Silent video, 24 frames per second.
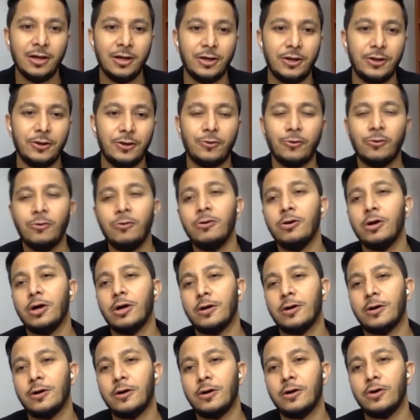
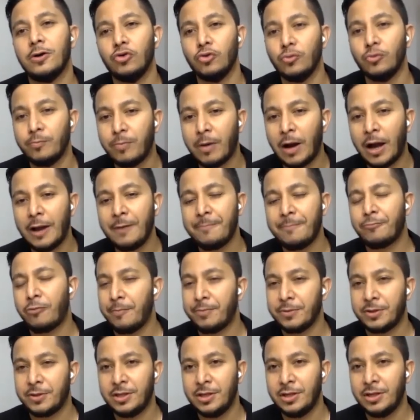you buy
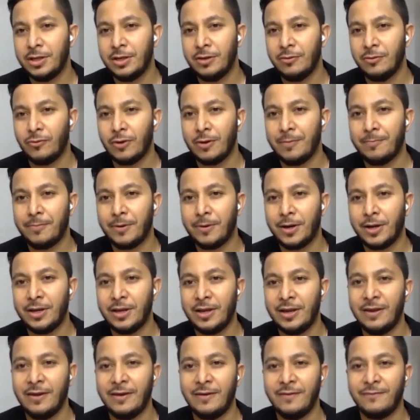property whereby
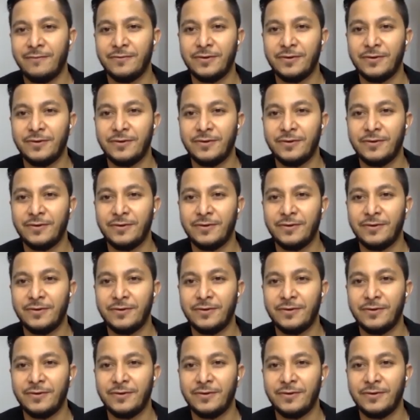if